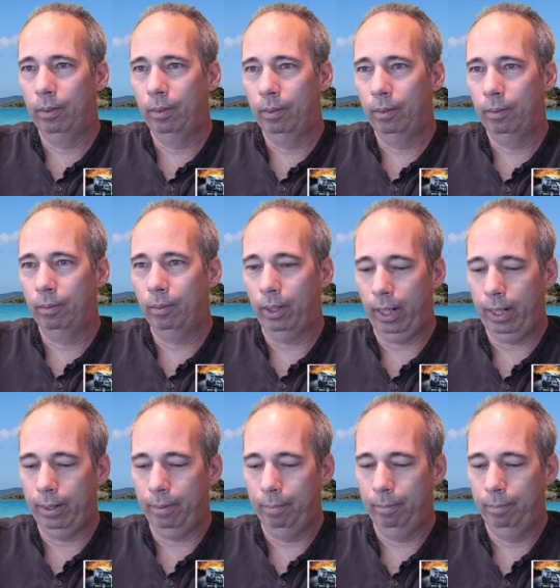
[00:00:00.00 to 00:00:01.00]
Right. For
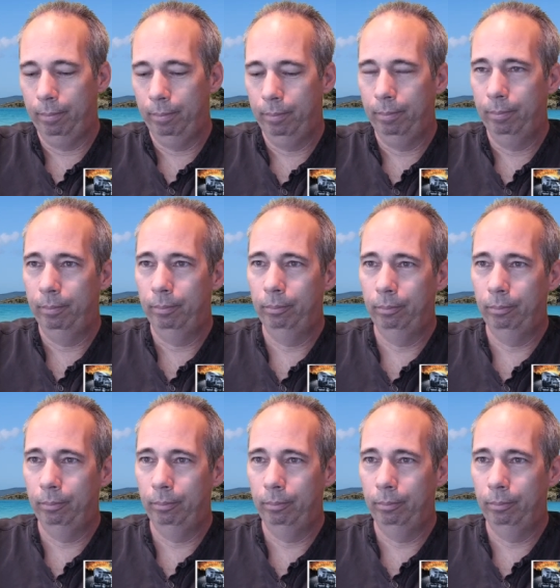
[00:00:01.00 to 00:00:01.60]
the replay.